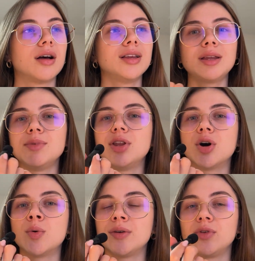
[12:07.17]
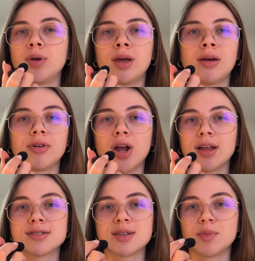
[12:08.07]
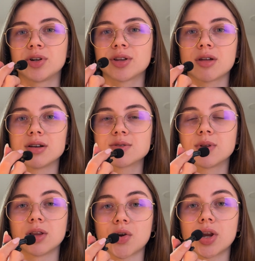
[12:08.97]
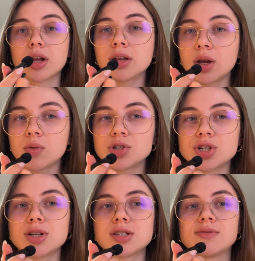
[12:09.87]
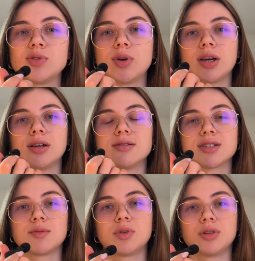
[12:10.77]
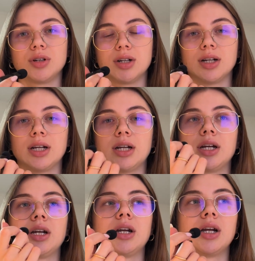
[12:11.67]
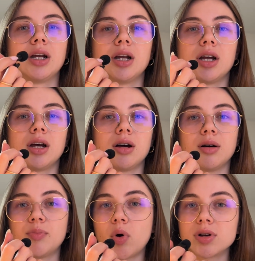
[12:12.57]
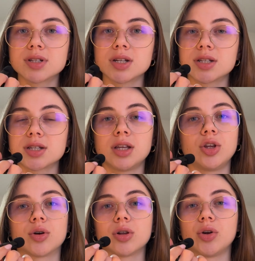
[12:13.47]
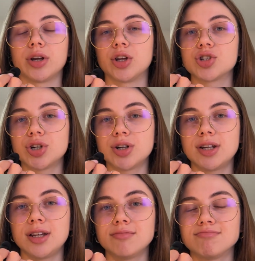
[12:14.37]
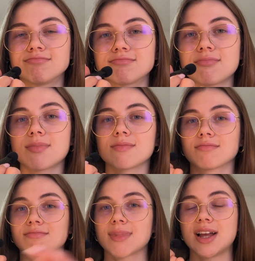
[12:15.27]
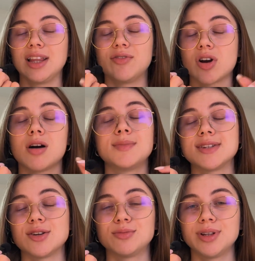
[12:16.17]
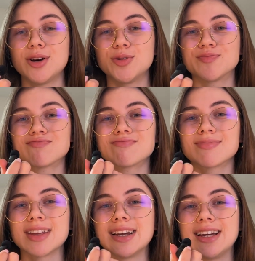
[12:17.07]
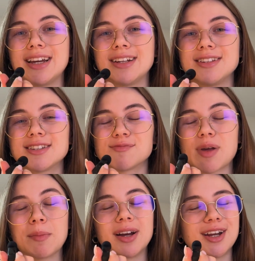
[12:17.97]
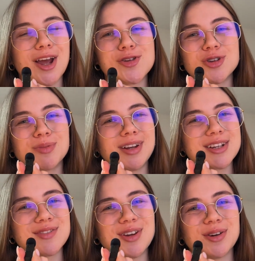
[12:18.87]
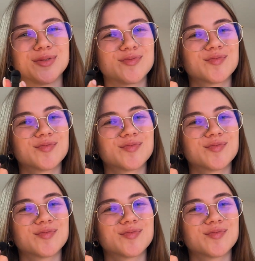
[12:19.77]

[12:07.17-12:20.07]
Let me know if you ever had similar thoughts when learning languages, if you had similar pauses in your learning journey. Leave a comment down below, and I'm gonna catch you in my next video.